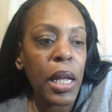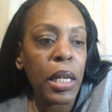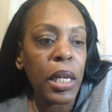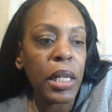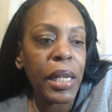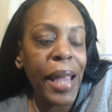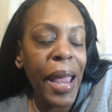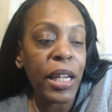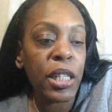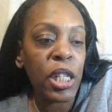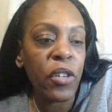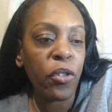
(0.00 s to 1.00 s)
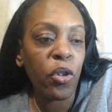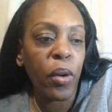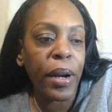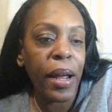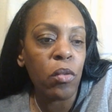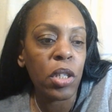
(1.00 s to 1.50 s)
18 fluid ounce.
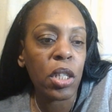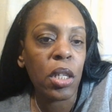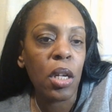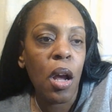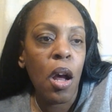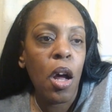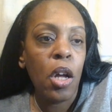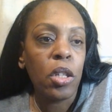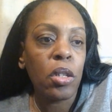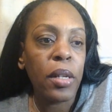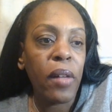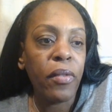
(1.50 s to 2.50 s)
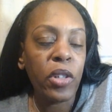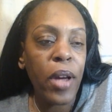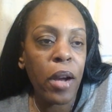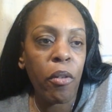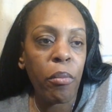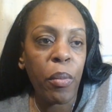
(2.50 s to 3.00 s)
So definitely try to
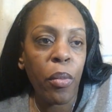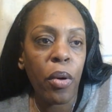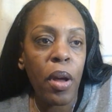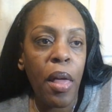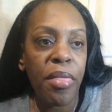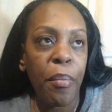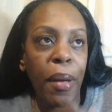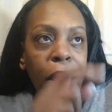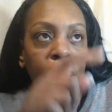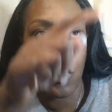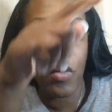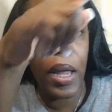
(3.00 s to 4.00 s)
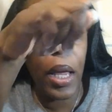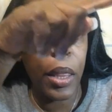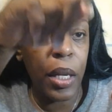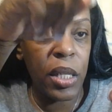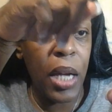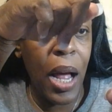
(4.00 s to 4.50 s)
remember the bottle and the top
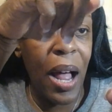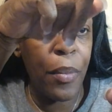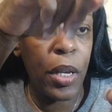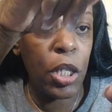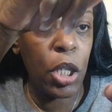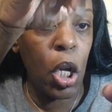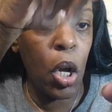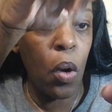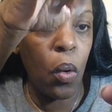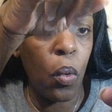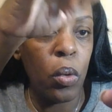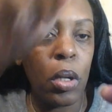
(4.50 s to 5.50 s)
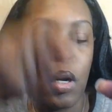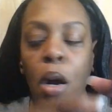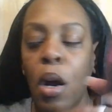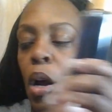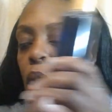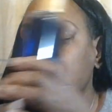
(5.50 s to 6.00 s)
is gold.
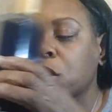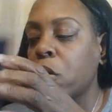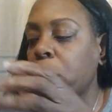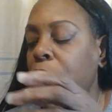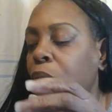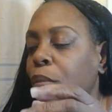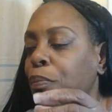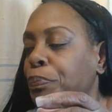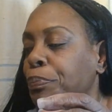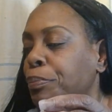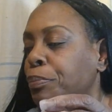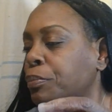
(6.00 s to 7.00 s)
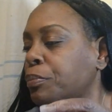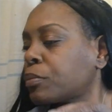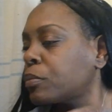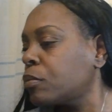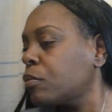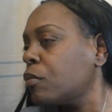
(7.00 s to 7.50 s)
So yep.
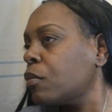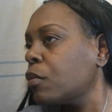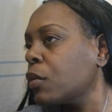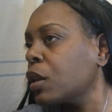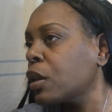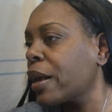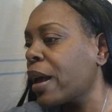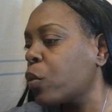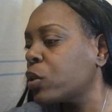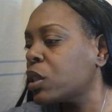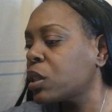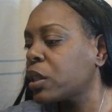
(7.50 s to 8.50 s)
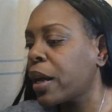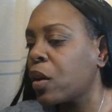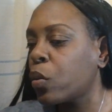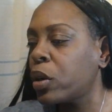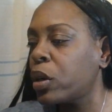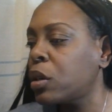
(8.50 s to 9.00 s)
That one is that one.
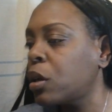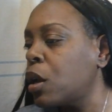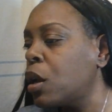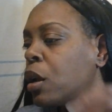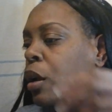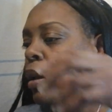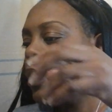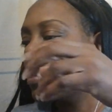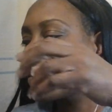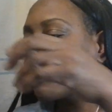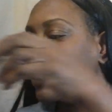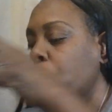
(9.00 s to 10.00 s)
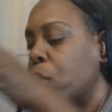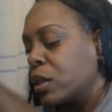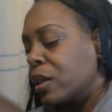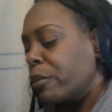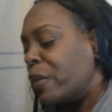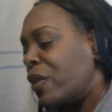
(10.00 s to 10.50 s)
Give me one second. Let me put
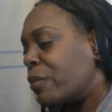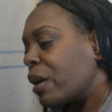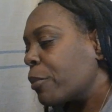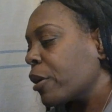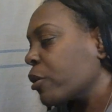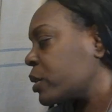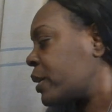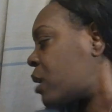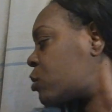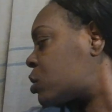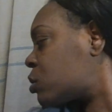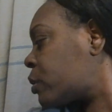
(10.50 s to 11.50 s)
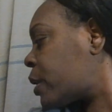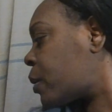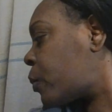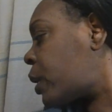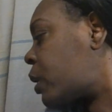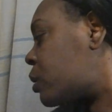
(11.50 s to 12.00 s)
my mirror down so that way
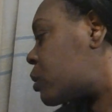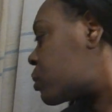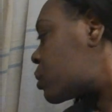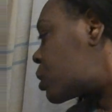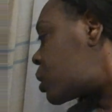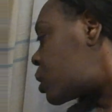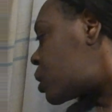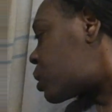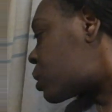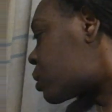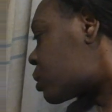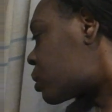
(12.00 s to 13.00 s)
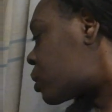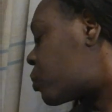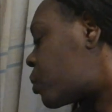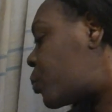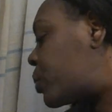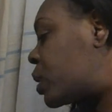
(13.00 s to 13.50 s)
it won't be in
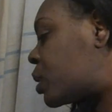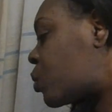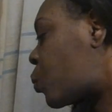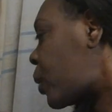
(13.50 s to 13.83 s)
the way.